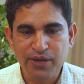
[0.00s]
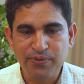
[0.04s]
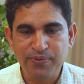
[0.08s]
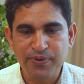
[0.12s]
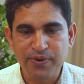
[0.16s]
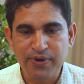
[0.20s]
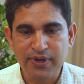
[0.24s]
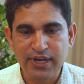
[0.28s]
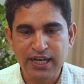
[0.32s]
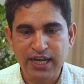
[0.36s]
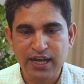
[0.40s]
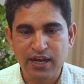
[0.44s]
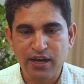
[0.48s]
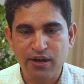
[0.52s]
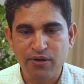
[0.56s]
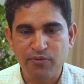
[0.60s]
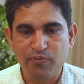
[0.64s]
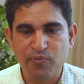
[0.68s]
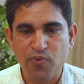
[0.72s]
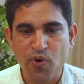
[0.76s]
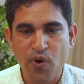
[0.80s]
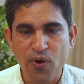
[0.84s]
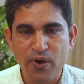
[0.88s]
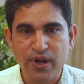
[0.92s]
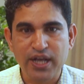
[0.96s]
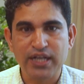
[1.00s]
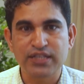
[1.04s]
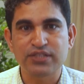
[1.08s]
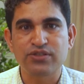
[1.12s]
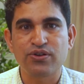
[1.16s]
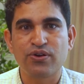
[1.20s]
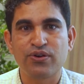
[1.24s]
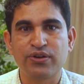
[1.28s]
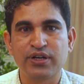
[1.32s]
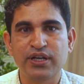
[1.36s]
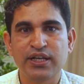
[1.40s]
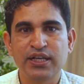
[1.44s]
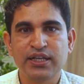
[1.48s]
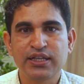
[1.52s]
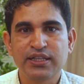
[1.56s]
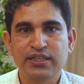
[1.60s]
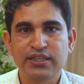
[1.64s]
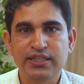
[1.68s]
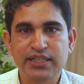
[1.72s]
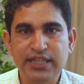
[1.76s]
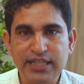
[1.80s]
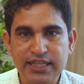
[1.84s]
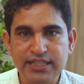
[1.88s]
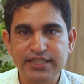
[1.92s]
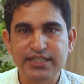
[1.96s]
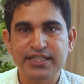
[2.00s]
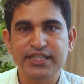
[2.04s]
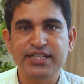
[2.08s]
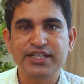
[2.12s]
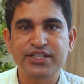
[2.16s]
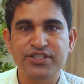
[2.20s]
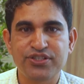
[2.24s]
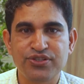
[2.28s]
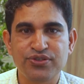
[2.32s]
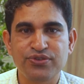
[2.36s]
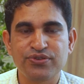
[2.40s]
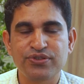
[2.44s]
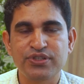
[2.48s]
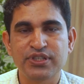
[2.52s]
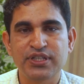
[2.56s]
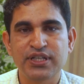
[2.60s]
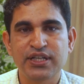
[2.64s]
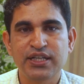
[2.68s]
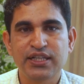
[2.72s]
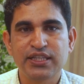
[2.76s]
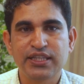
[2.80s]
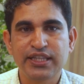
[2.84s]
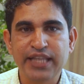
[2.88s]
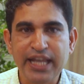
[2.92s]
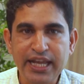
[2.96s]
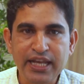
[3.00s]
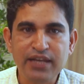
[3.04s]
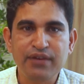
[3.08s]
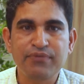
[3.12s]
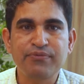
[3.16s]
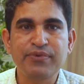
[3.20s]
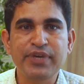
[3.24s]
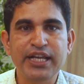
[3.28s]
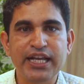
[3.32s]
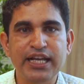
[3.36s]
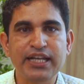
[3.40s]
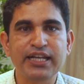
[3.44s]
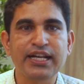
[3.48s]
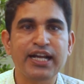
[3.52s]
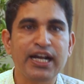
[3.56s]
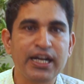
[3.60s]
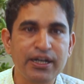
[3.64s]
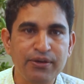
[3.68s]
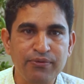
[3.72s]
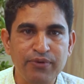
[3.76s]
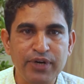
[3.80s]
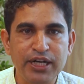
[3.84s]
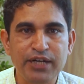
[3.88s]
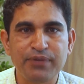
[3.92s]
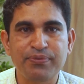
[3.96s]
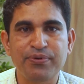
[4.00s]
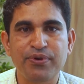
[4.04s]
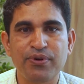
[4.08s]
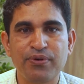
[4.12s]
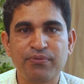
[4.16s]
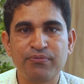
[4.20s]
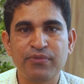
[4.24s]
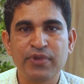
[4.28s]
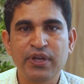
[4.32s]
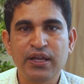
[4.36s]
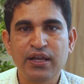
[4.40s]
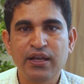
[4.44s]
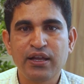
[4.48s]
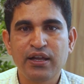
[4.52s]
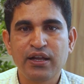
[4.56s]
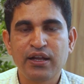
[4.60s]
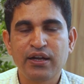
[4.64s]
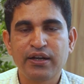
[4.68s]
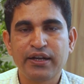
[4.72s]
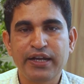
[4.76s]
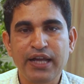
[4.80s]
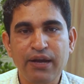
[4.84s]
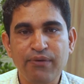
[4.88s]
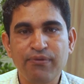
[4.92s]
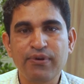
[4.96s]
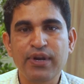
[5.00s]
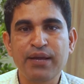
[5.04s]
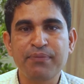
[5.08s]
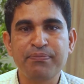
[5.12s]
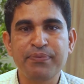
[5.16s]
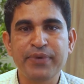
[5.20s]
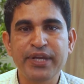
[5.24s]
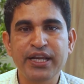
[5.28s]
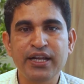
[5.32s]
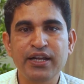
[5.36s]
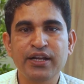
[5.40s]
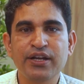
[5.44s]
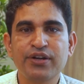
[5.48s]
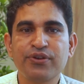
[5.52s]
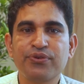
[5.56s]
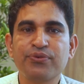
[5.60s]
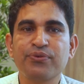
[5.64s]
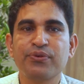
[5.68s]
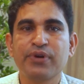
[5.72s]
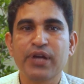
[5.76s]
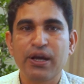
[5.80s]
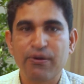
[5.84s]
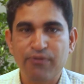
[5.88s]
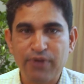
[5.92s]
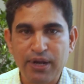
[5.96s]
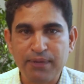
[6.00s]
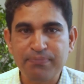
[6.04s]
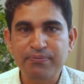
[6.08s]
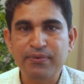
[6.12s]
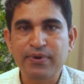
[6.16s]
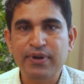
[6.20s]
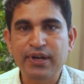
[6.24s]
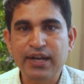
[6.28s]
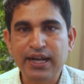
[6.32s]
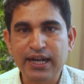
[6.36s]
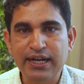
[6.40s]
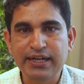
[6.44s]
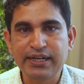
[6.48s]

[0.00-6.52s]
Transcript: If we will focus on these issues, then we can convert from developing to developed